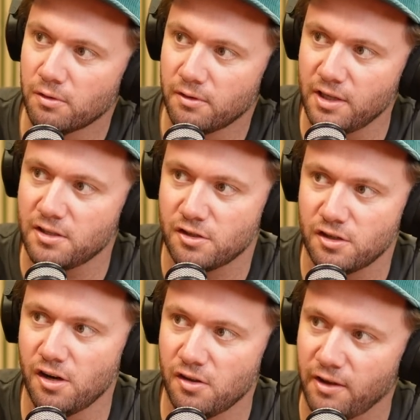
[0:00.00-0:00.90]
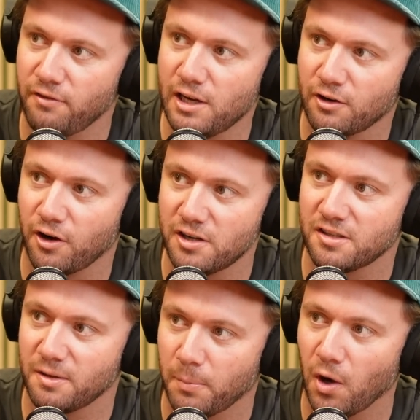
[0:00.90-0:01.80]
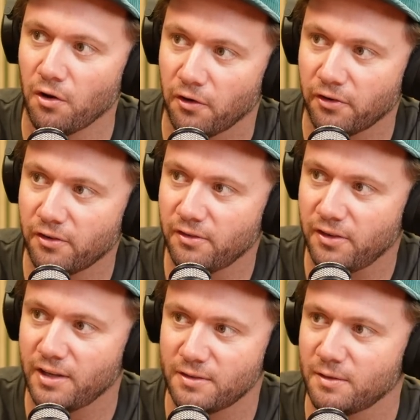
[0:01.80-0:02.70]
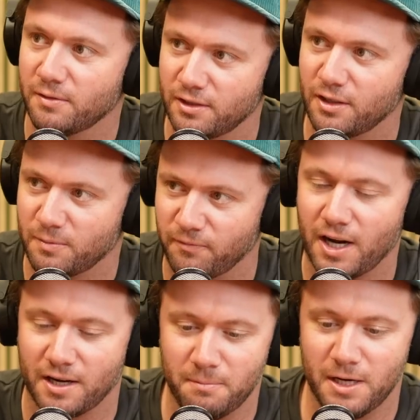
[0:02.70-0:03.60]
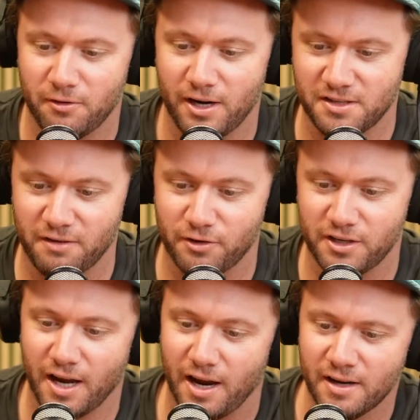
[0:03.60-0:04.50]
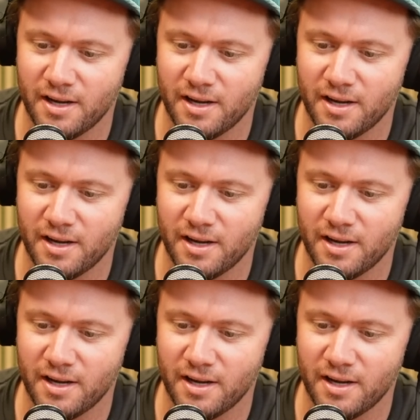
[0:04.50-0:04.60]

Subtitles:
This is new. They've increased the bond. It's just fucking MinRes every day.